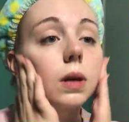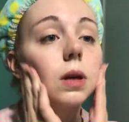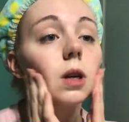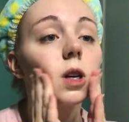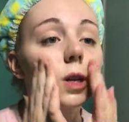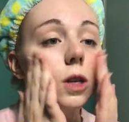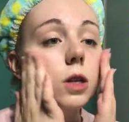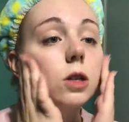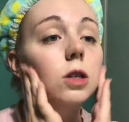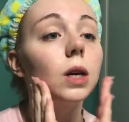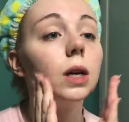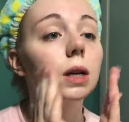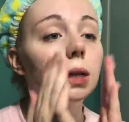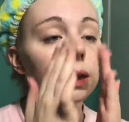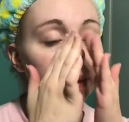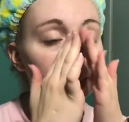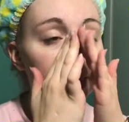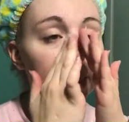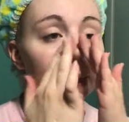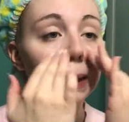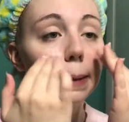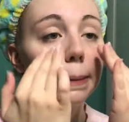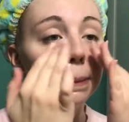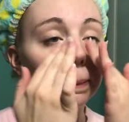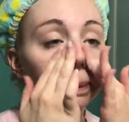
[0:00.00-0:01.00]
and
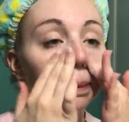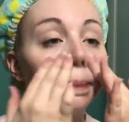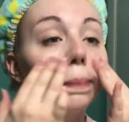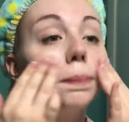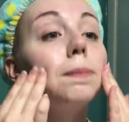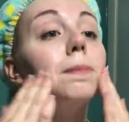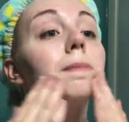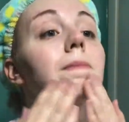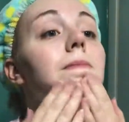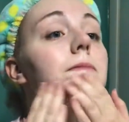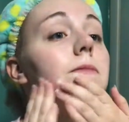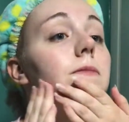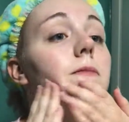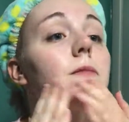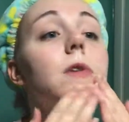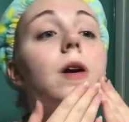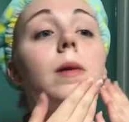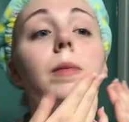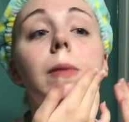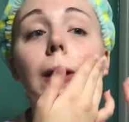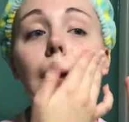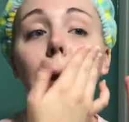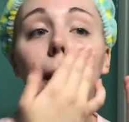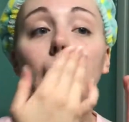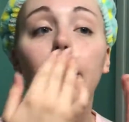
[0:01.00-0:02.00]
gently
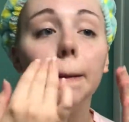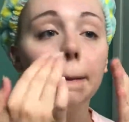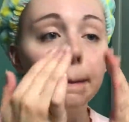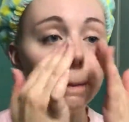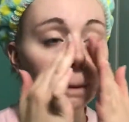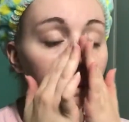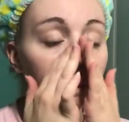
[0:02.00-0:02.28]
rub it in.